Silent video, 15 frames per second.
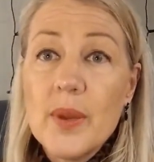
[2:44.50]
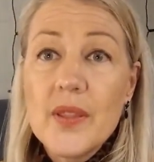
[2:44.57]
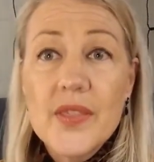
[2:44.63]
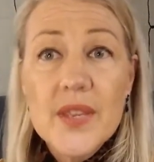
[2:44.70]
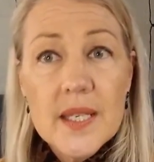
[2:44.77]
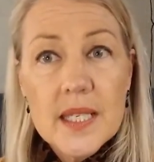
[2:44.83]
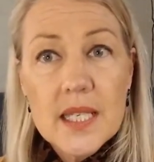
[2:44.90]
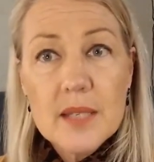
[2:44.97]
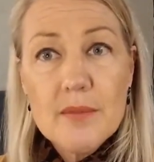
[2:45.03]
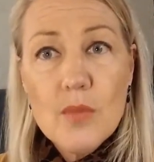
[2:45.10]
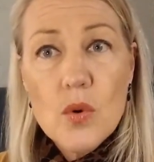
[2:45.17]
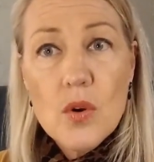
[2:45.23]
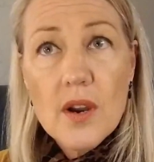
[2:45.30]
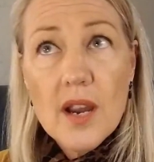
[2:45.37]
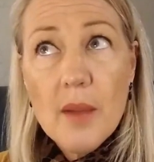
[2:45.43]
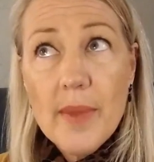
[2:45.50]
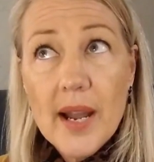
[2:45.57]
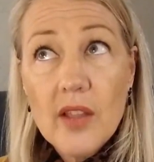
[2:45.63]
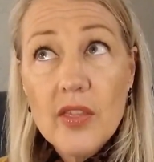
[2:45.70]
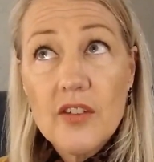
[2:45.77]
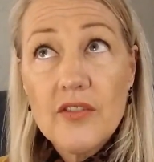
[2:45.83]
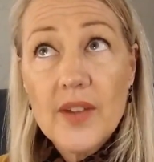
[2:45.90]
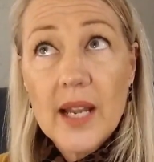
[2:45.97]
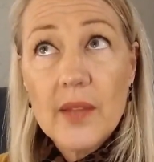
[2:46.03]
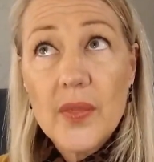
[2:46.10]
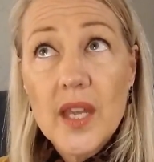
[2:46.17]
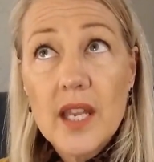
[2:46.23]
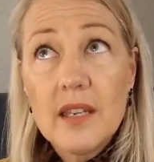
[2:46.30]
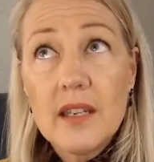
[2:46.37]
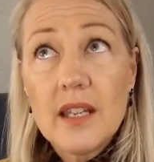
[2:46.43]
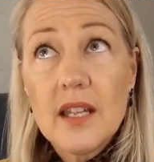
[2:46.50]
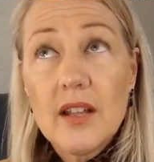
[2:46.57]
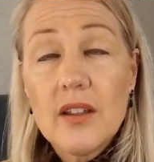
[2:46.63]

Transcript: But this is more about the fact that